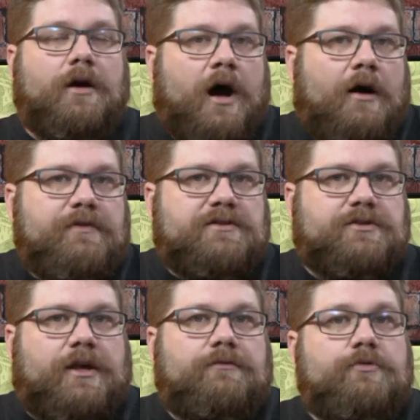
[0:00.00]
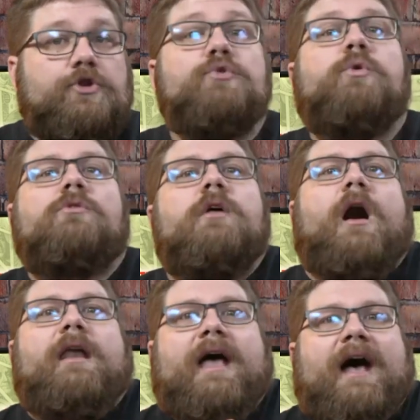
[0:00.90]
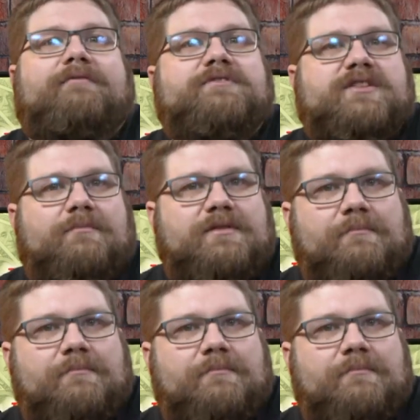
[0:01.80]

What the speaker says: obviously, you will not have some of